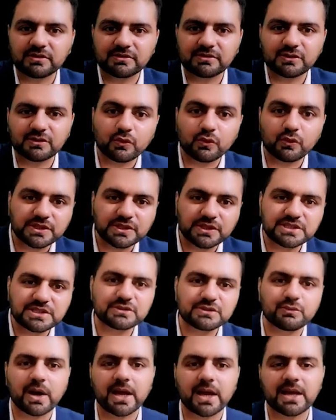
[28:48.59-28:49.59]
So which is
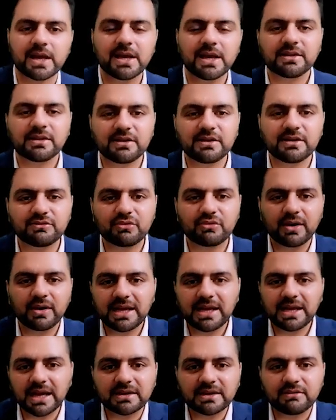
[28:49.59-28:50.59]
why the trading
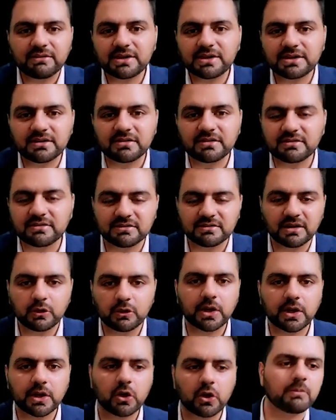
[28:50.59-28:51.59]
activity is still
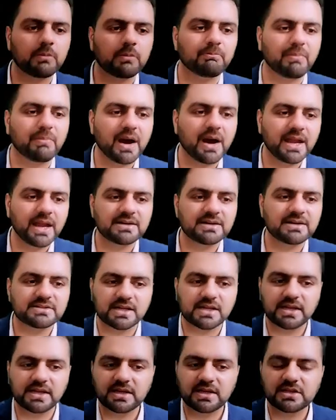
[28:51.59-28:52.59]
going on, buying and
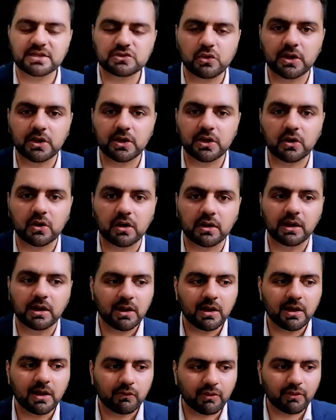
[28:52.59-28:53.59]
selling is going on.
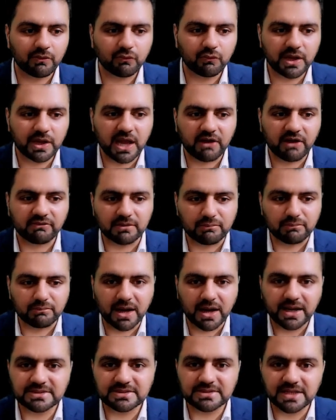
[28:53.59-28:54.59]
When we have the
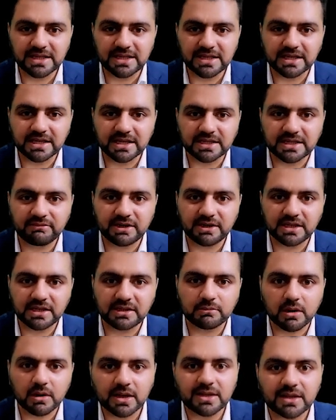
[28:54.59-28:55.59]
buying and selling activity in the
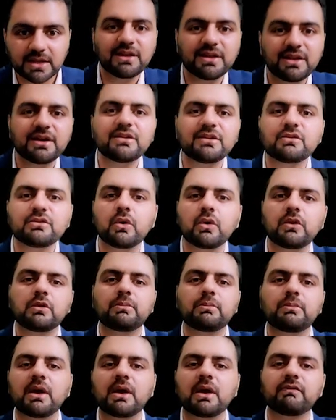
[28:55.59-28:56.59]
market, there is going to
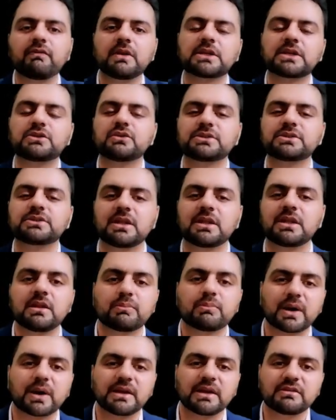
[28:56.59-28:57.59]
be a fluctuation in the
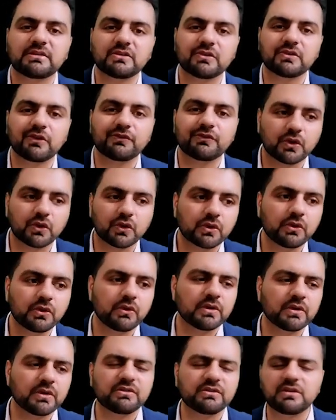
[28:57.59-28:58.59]
prices of Euro
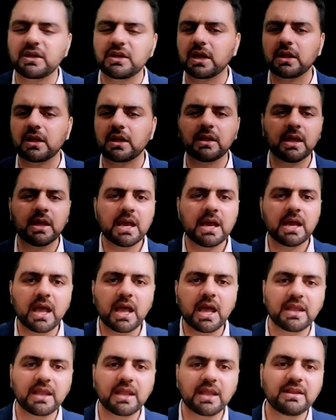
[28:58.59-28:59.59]
USD and
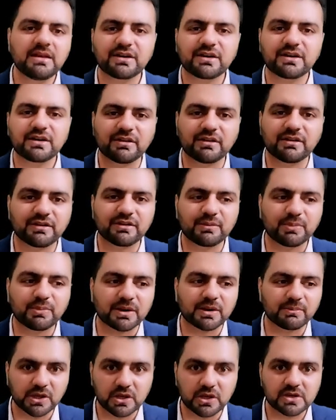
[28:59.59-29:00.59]
any other currency pair,
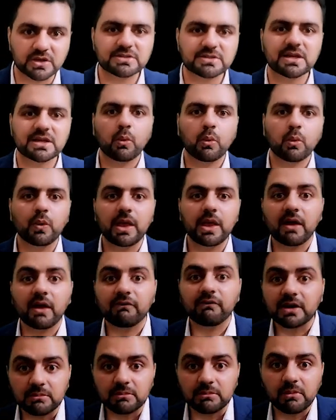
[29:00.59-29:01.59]
because we have a
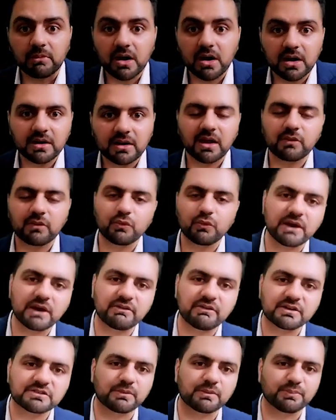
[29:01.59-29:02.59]
demand and we have
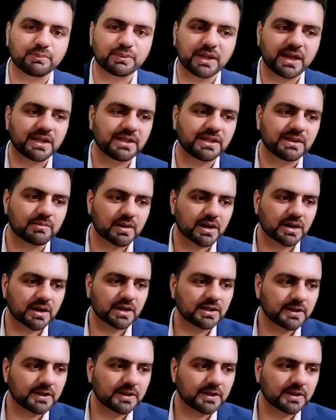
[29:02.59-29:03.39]
a supply in the market.